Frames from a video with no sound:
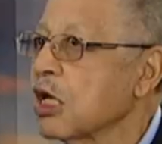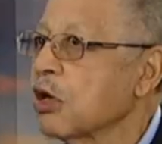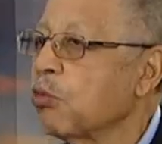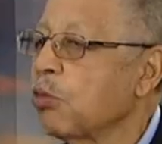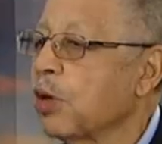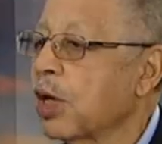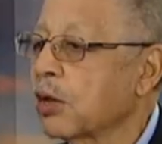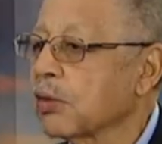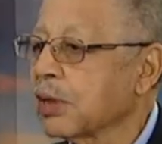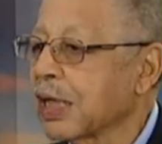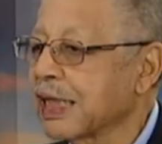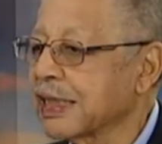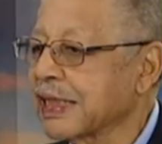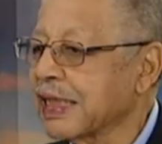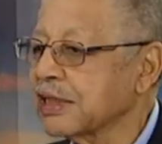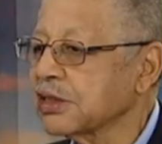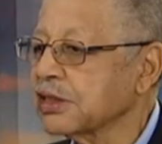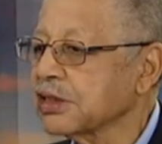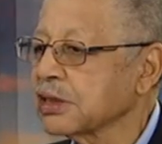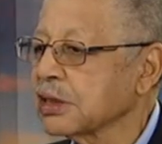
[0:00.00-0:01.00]
Well, I
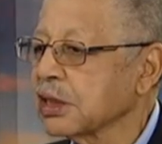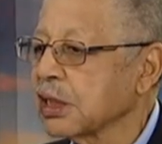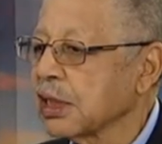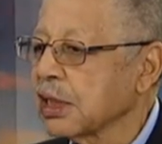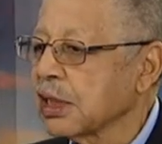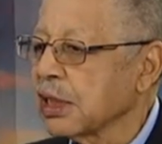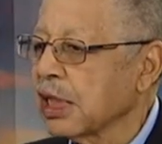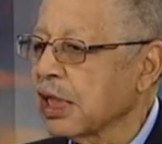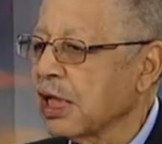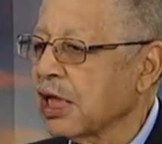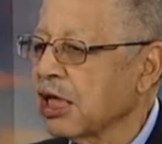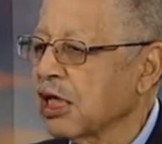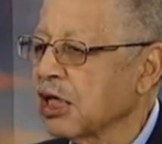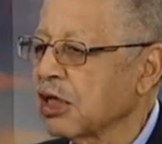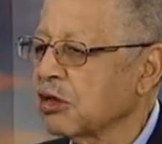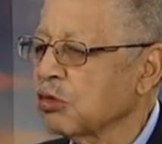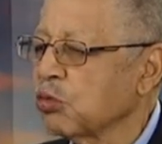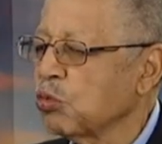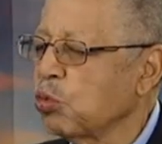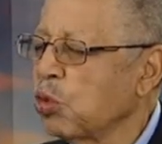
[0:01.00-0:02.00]
guess
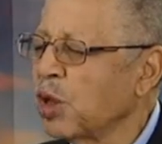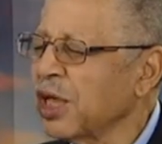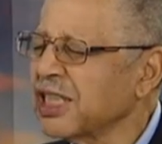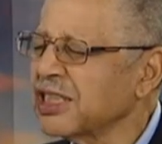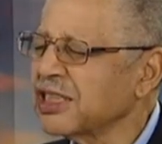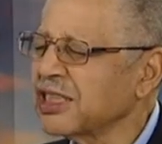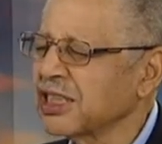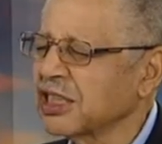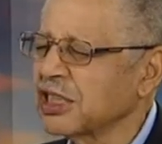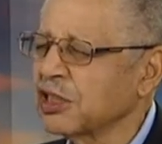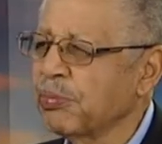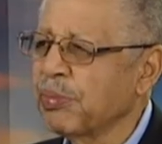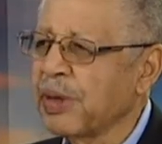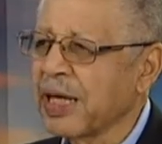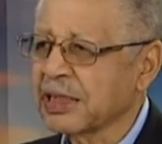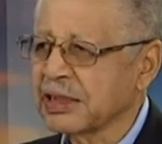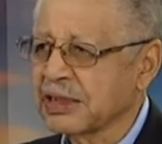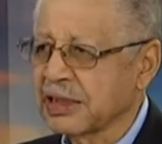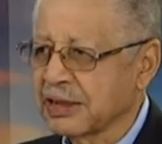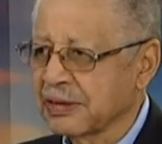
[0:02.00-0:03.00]
what is
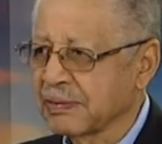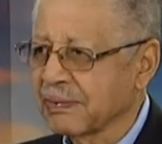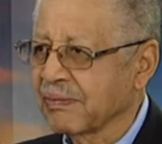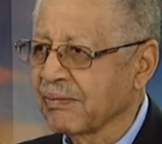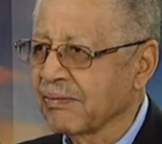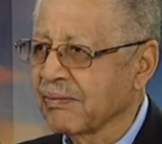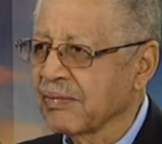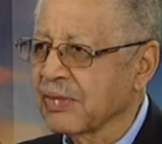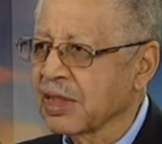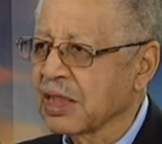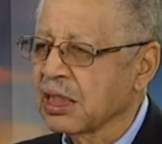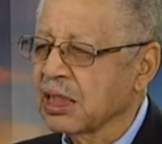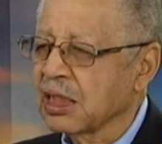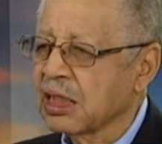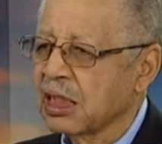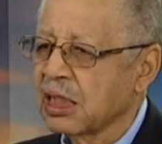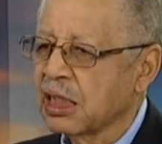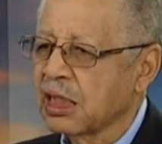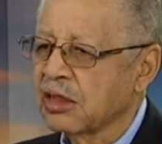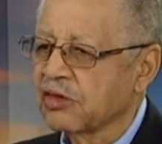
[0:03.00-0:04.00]
expected
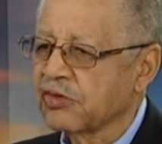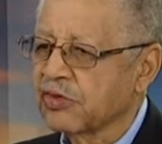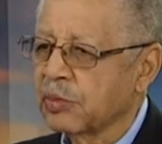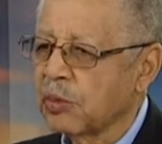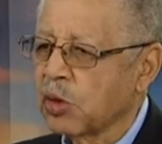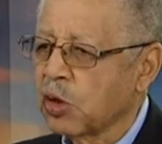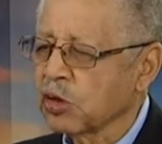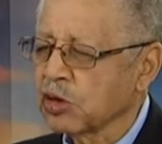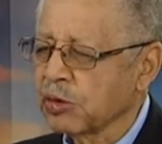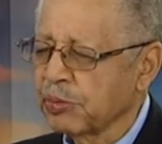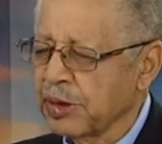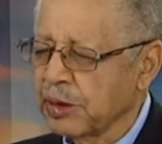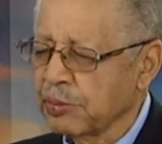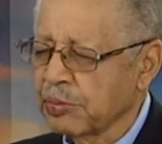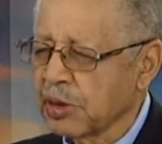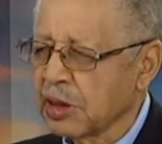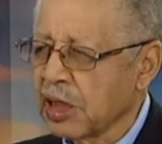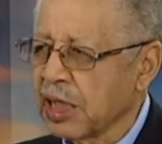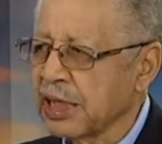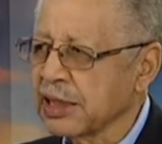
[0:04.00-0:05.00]
from all the
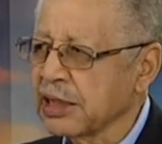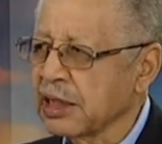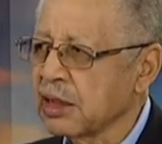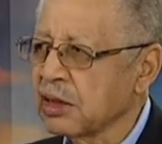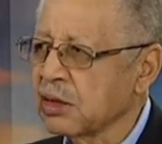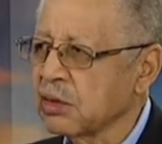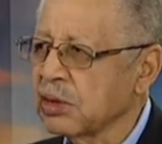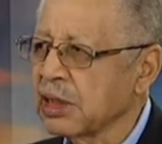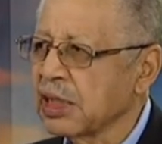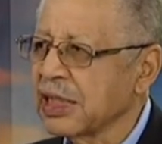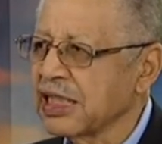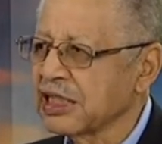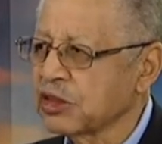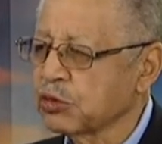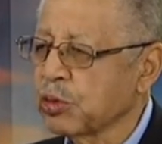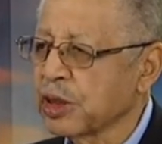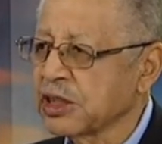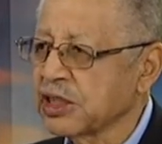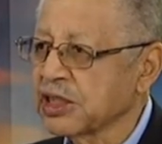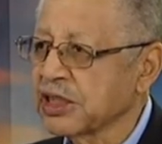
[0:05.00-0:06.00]
people I know
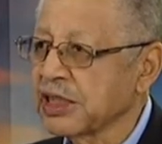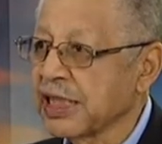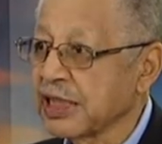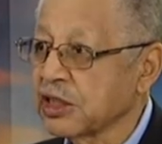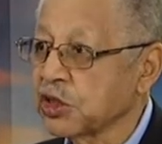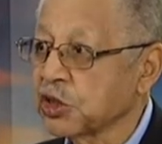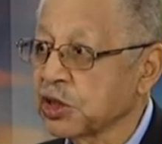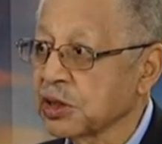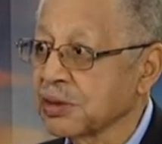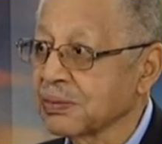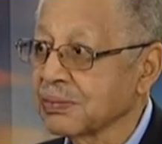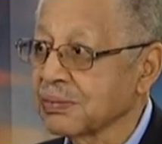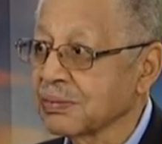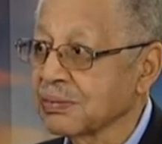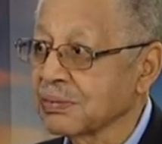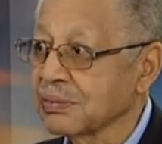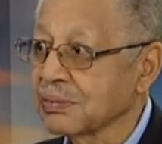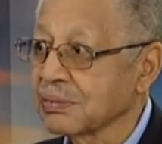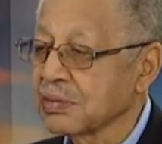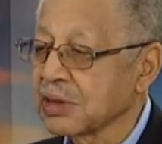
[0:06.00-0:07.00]
is resignation,
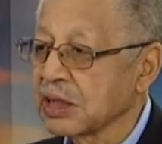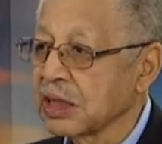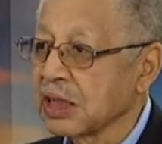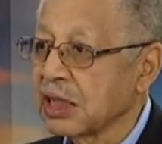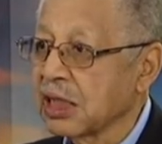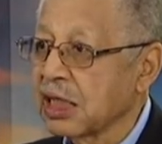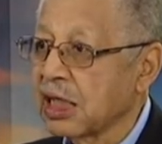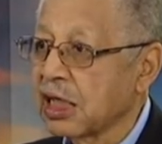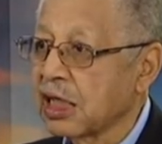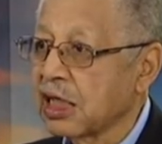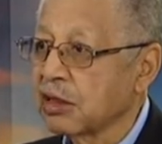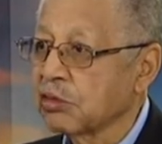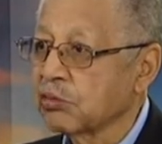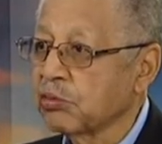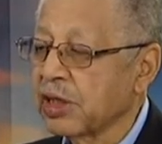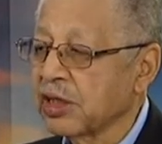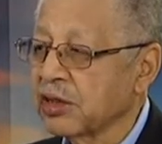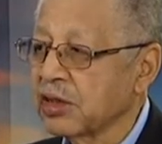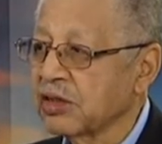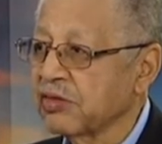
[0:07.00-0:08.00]

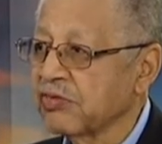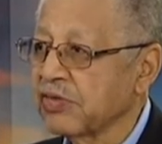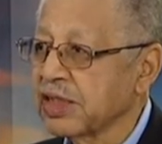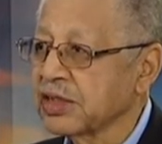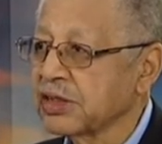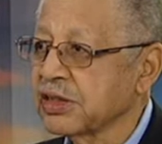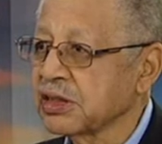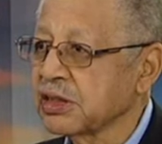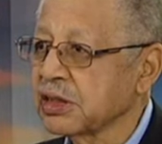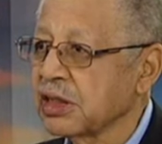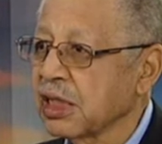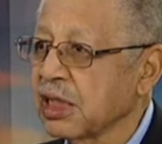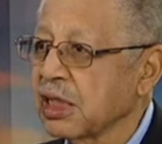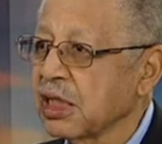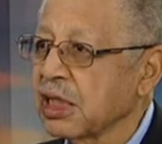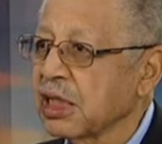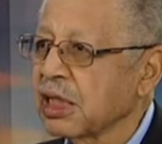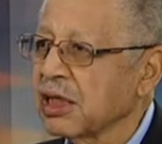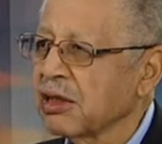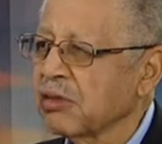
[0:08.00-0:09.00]
rather than face this.
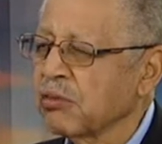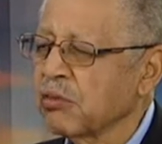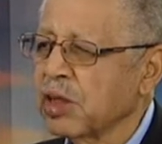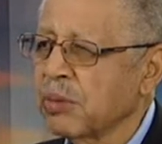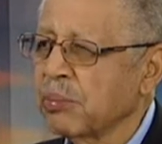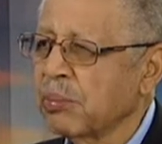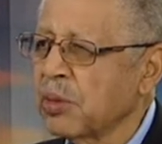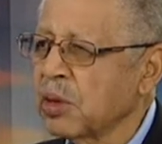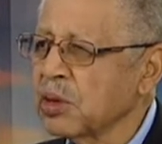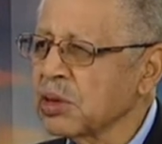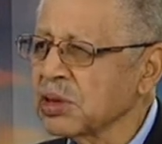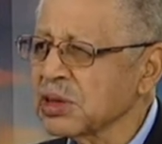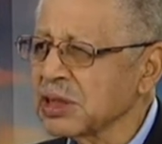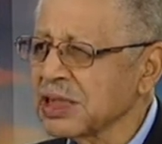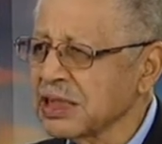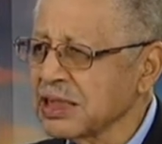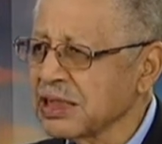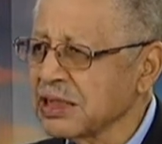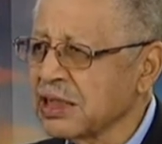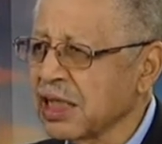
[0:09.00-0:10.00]
What Mueller
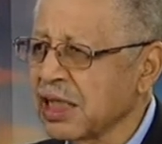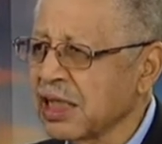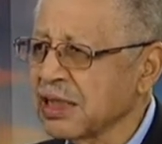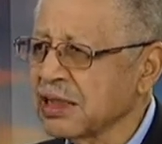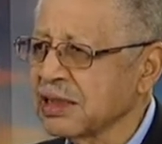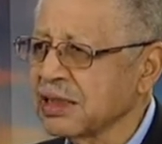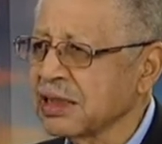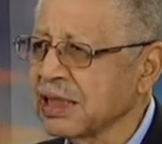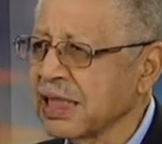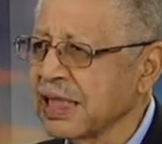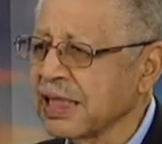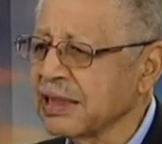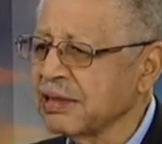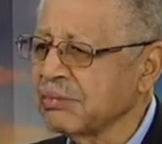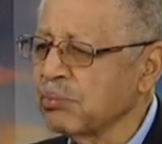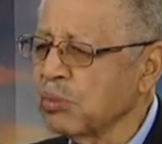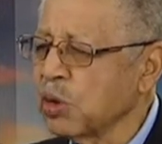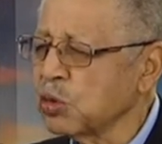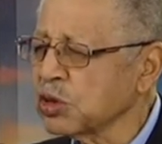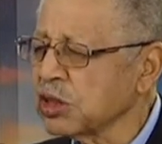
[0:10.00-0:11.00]
has done,
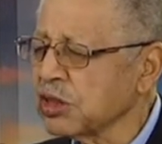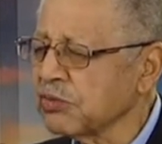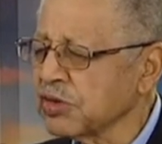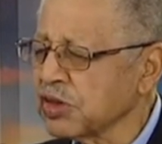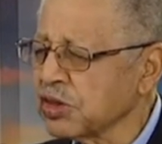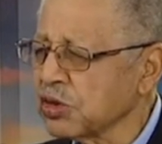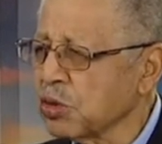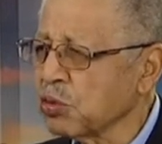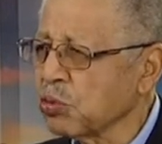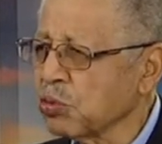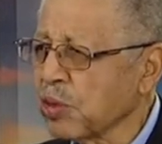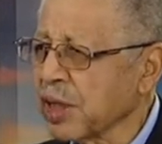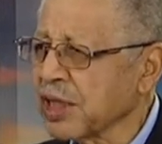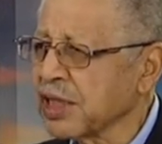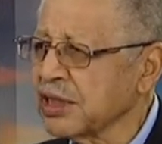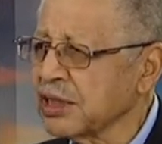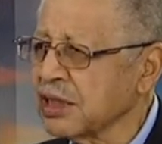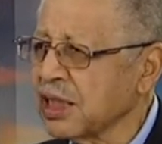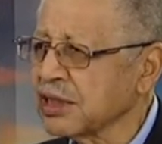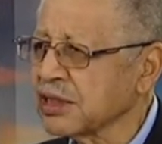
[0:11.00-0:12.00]
and most of us don't
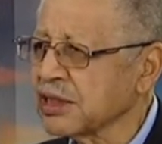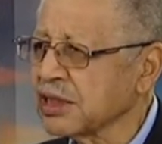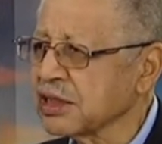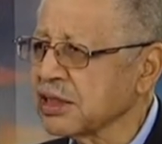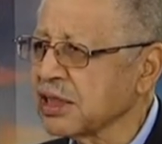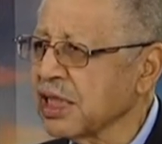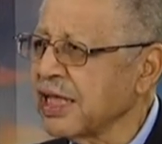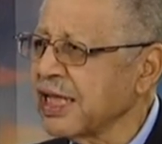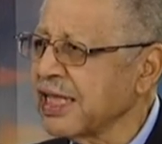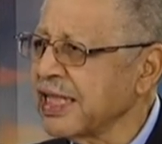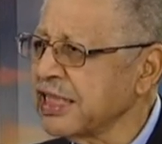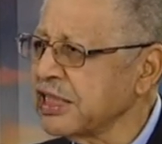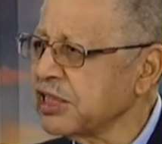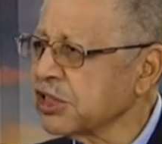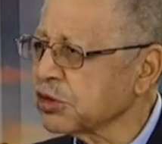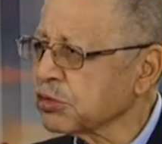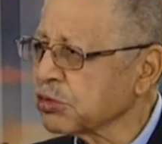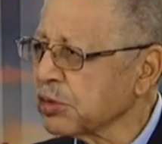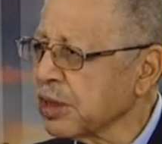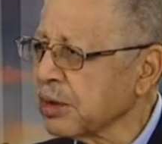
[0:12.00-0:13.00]
recognize this, he
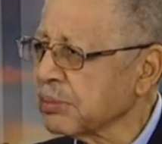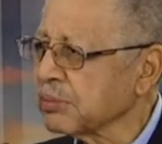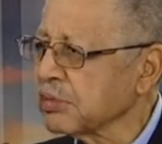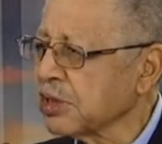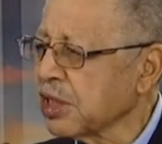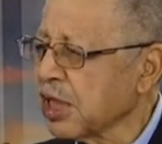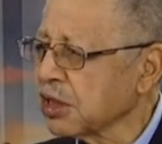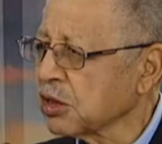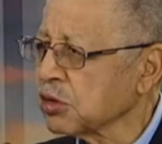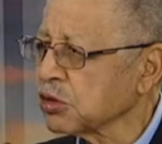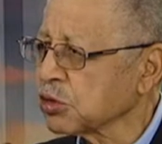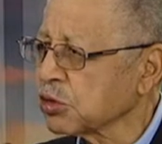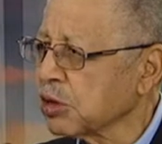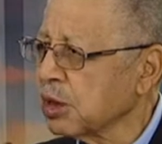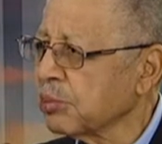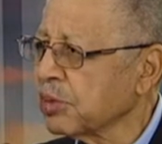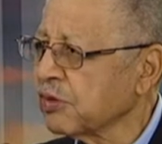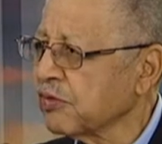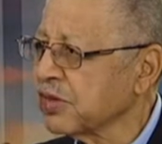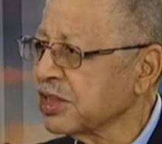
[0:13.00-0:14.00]
stripped Donald
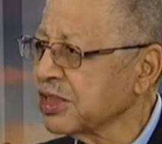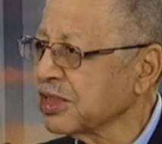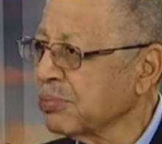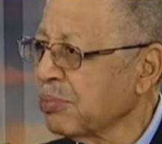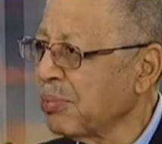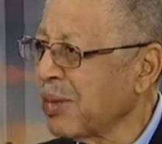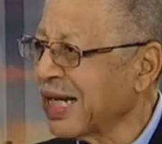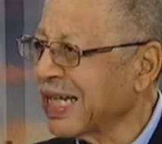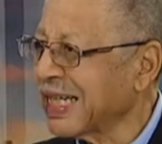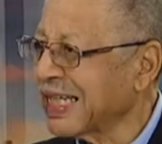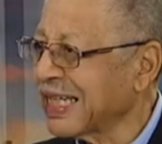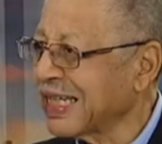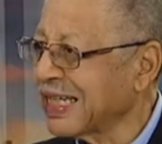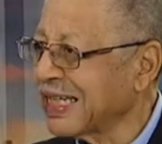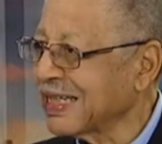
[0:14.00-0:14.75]
Trump of his money.